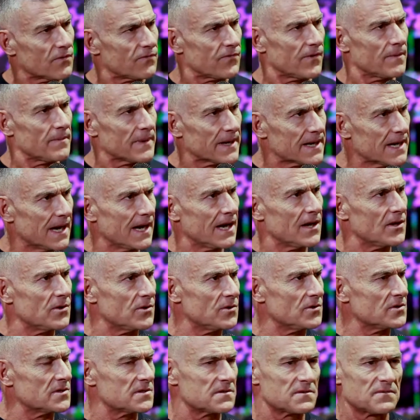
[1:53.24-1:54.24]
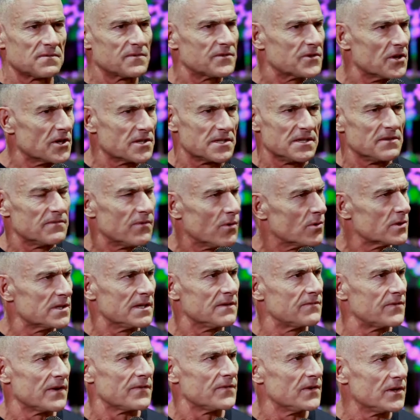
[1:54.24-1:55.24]
off from a guy who's 13,
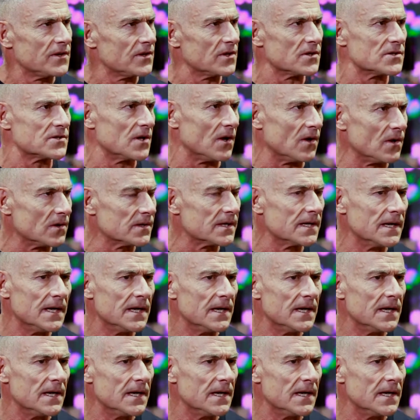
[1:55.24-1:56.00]
14, 15 years old,